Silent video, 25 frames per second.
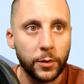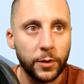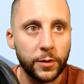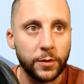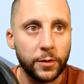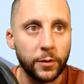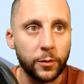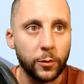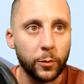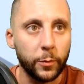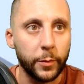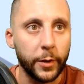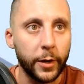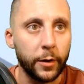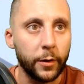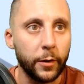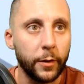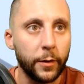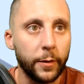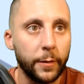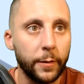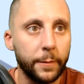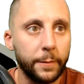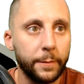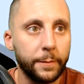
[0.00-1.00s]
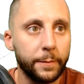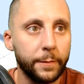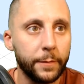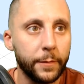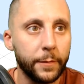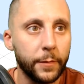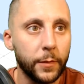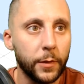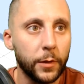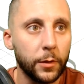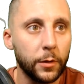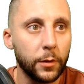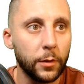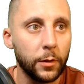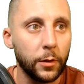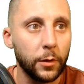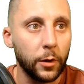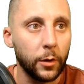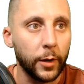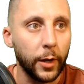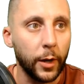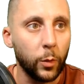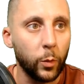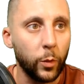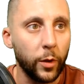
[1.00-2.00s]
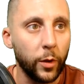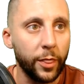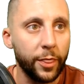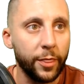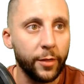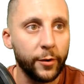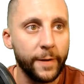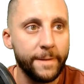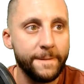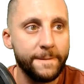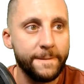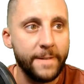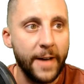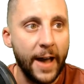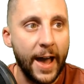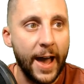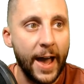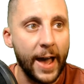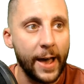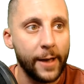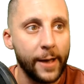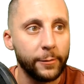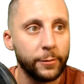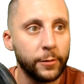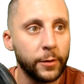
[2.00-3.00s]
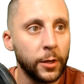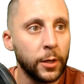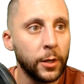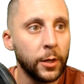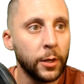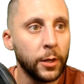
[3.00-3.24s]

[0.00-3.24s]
That's a little better. Okay, 135.